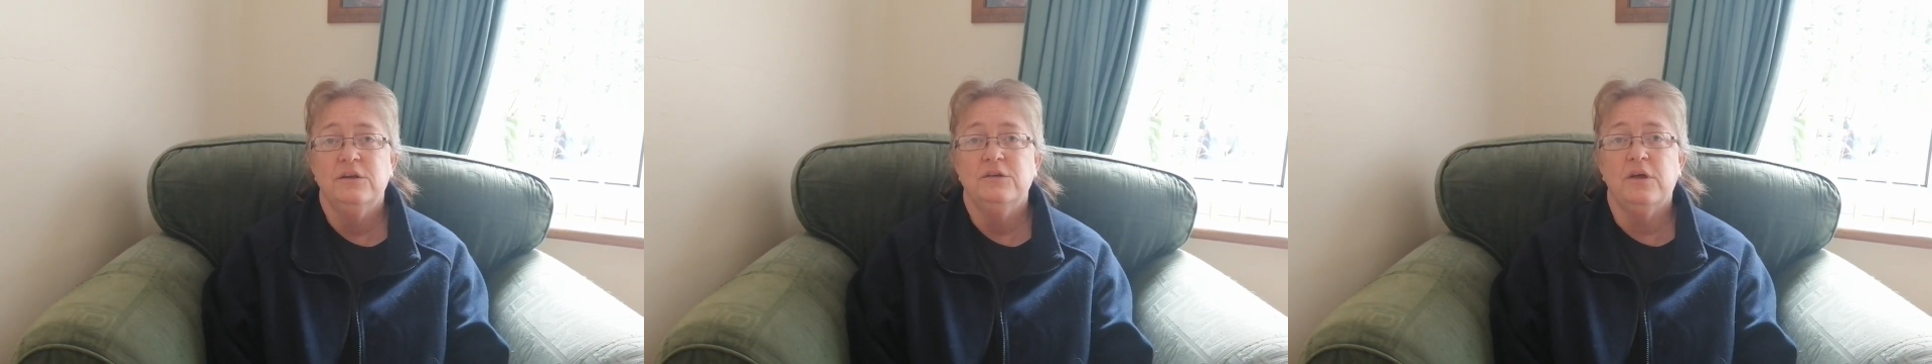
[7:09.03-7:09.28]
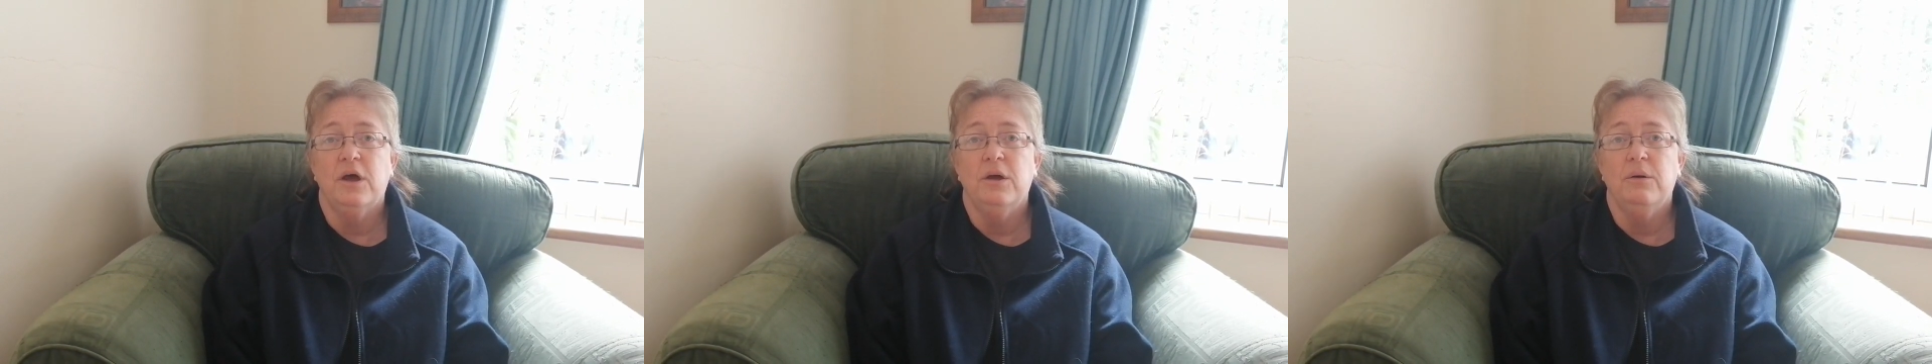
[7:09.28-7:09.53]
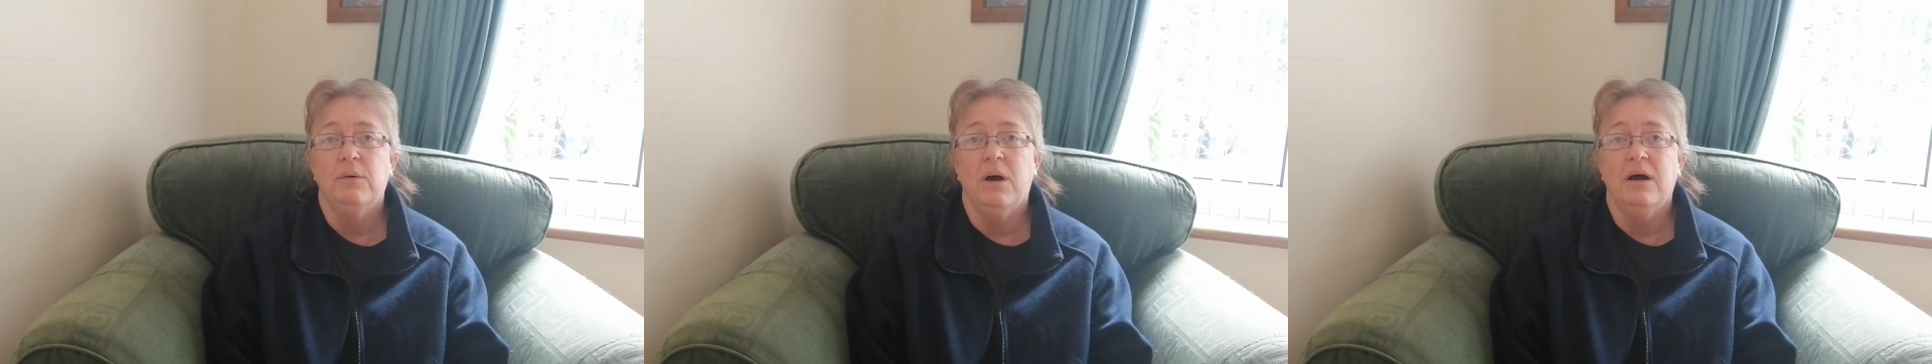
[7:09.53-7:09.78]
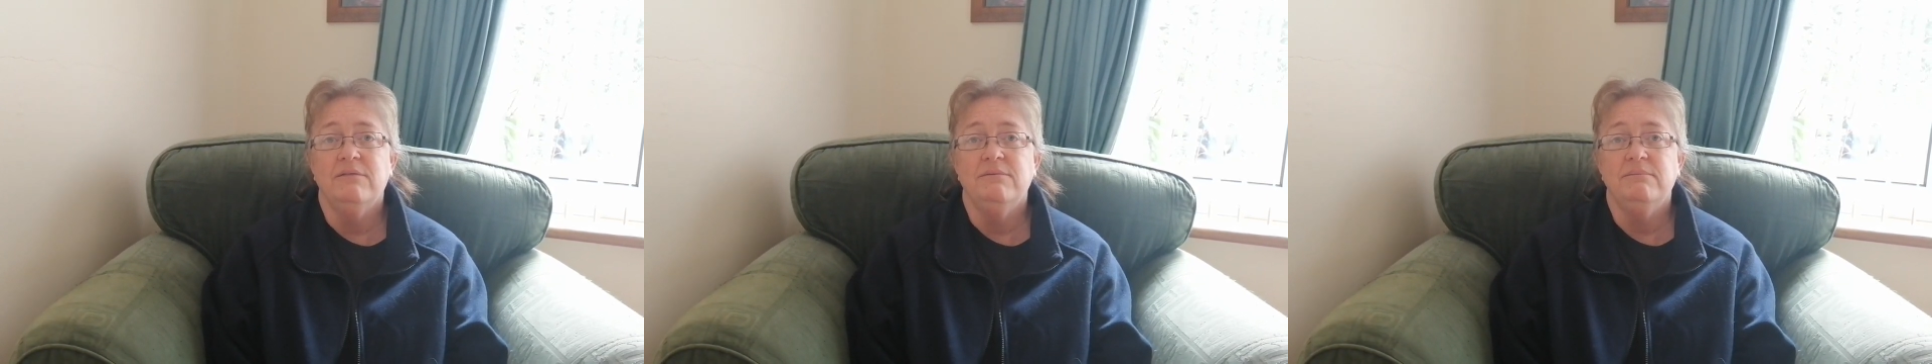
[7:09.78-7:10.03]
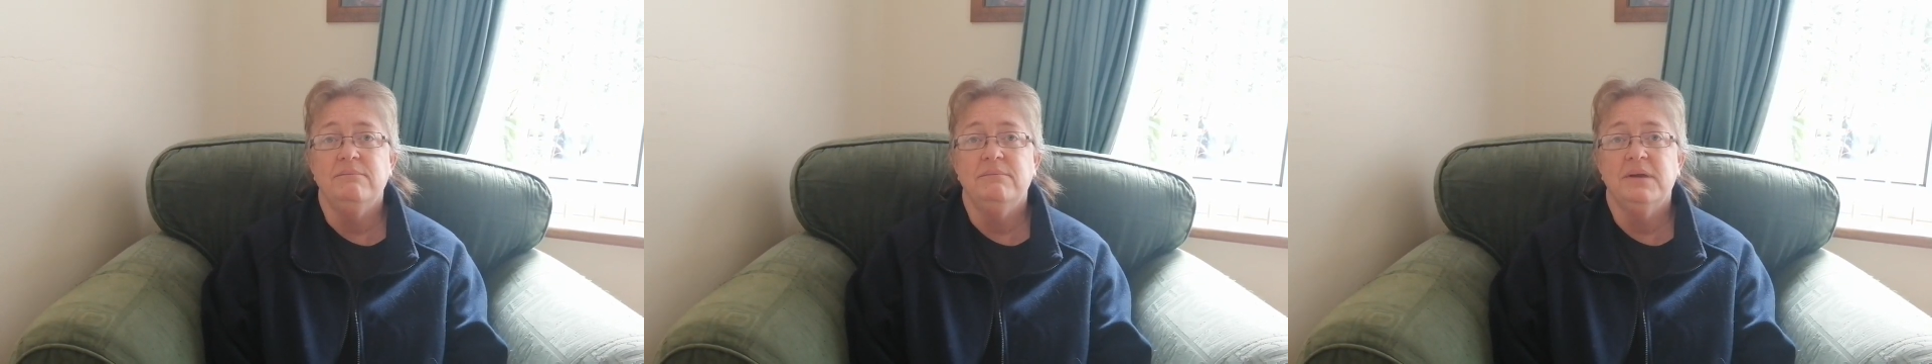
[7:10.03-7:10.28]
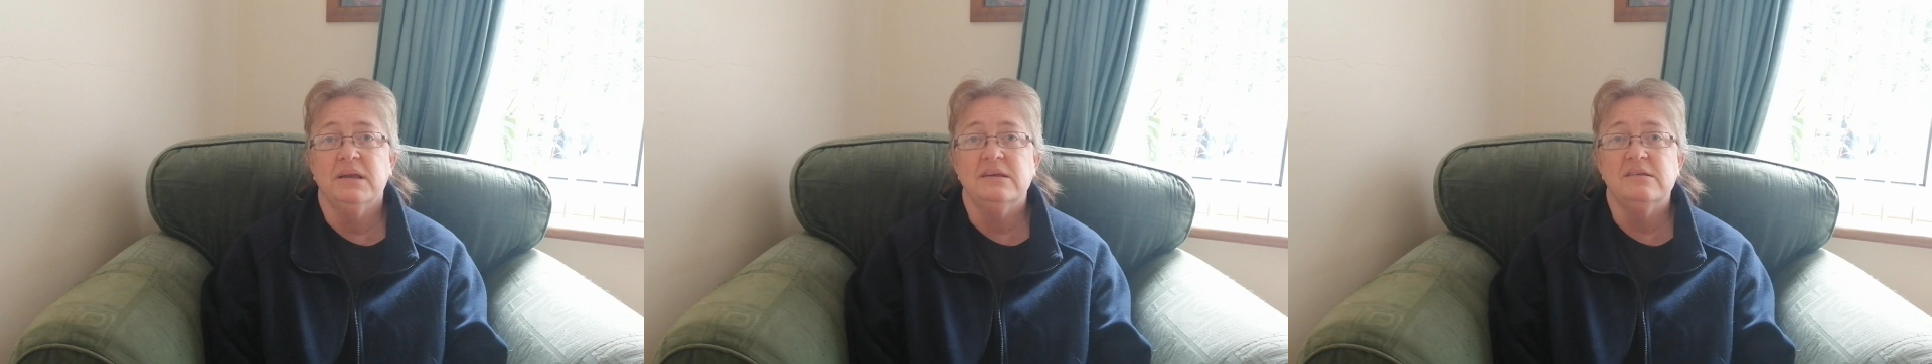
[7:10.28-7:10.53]
So I'm
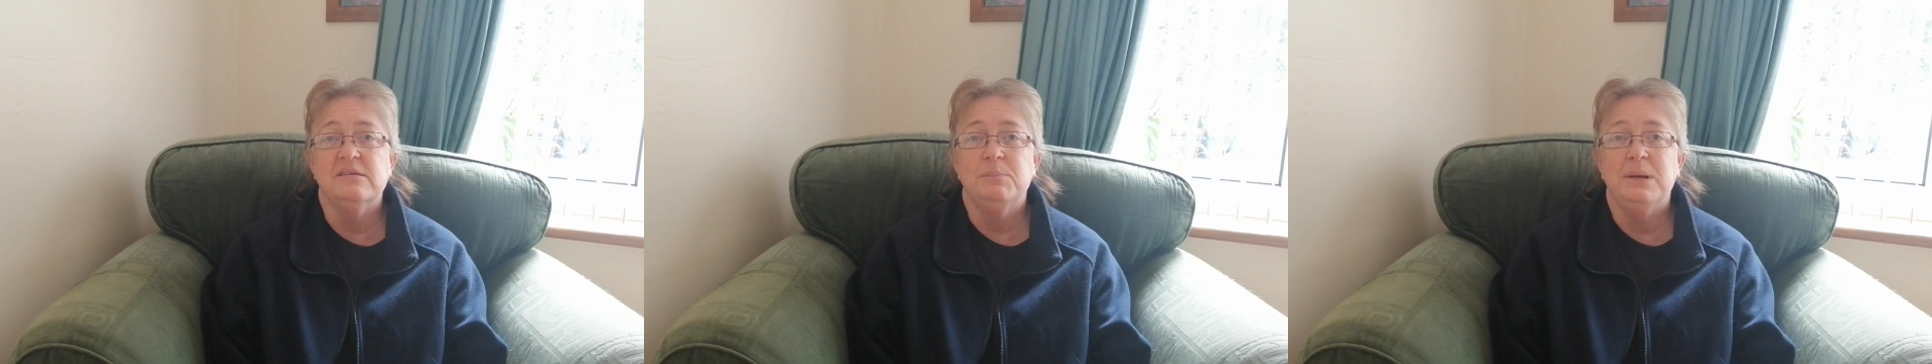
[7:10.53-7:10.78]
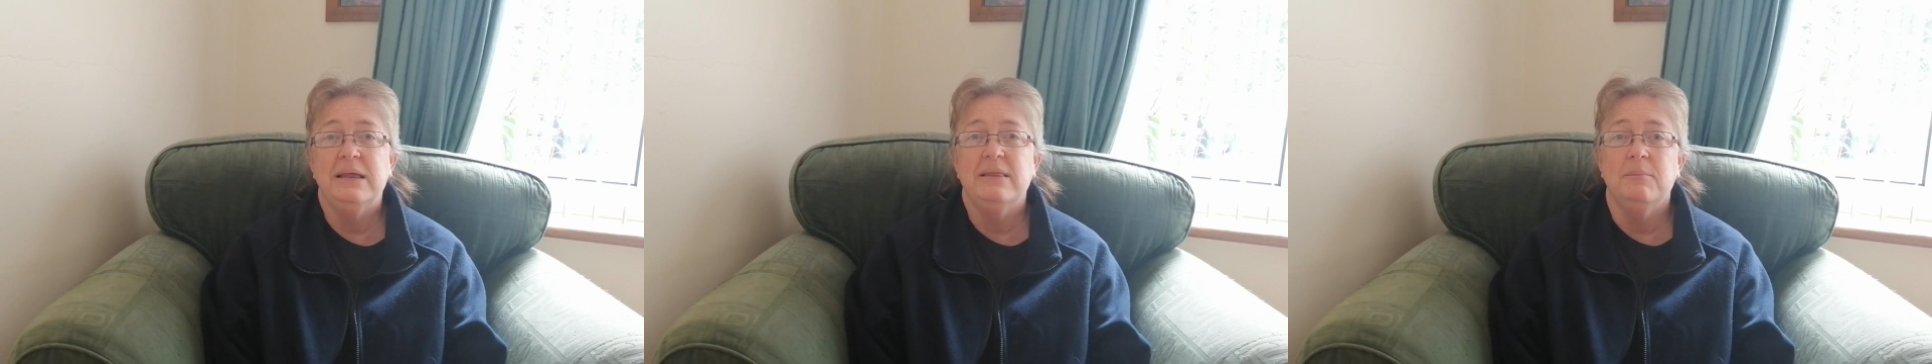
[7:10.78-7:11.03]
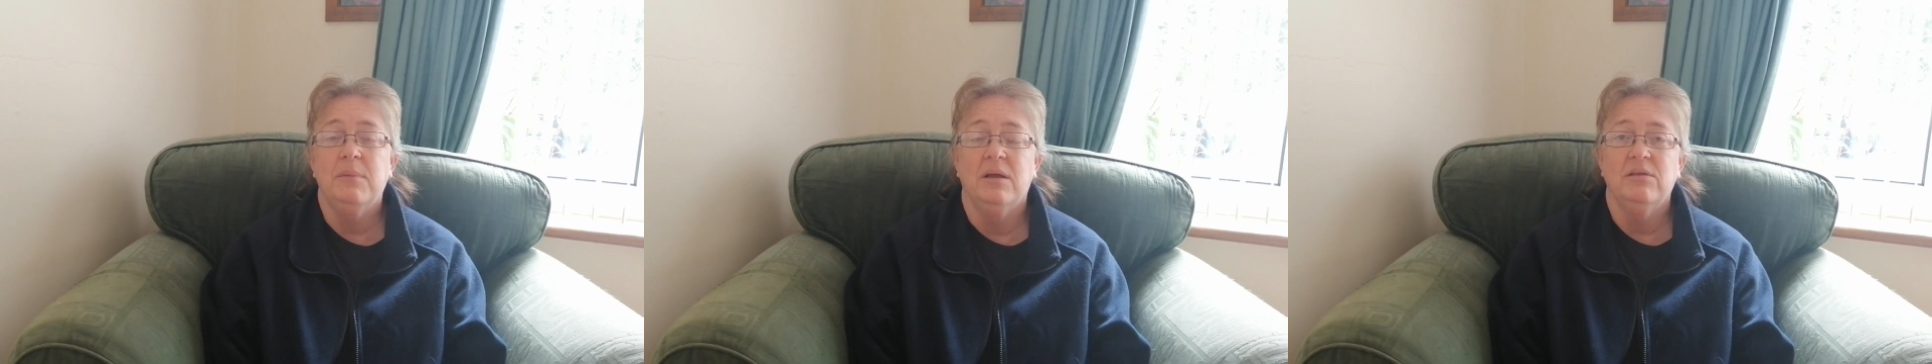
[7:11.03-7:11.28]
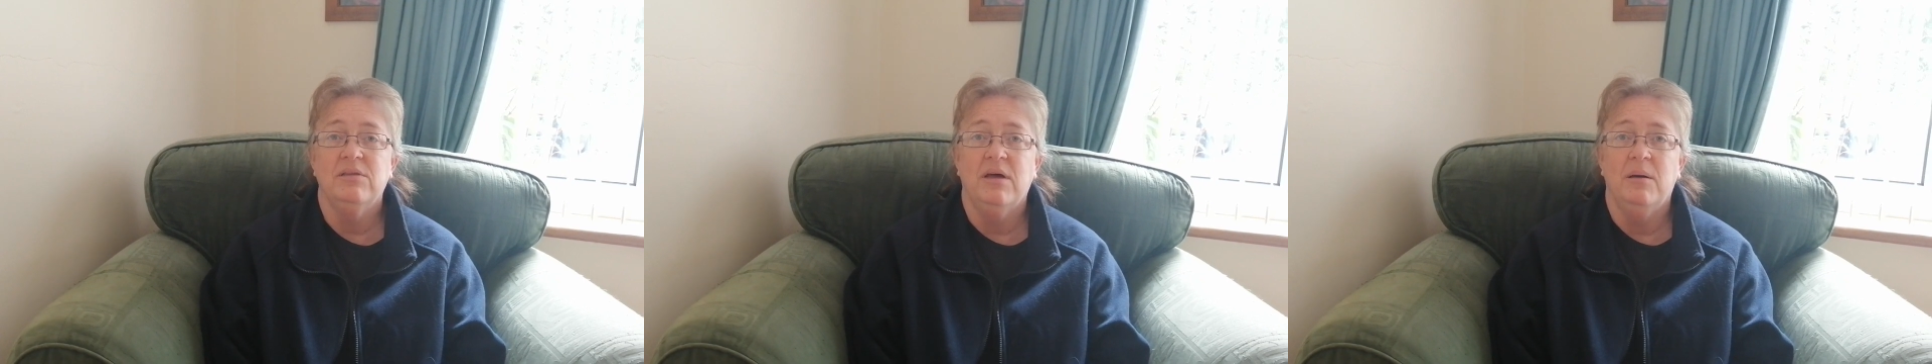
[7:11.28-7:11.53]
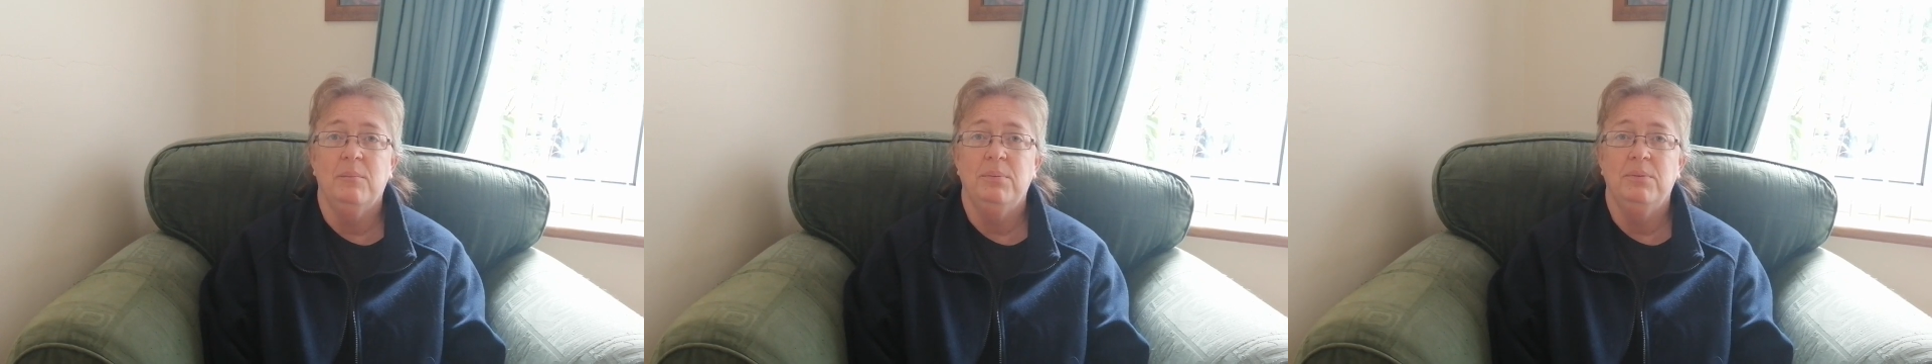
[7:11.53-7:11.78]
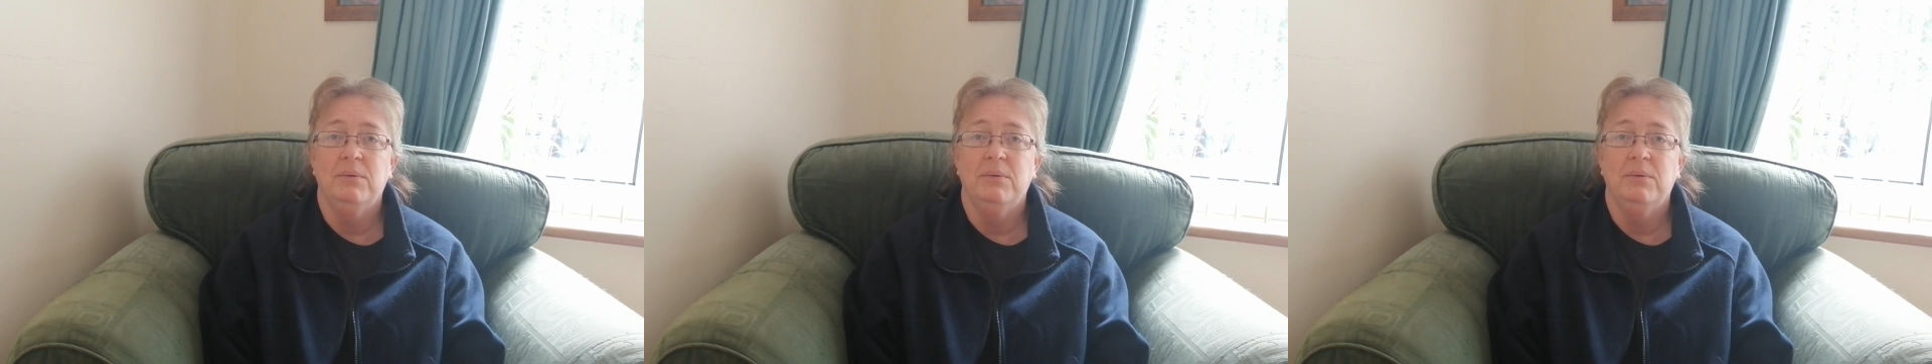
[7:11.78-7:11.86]
going to split the month up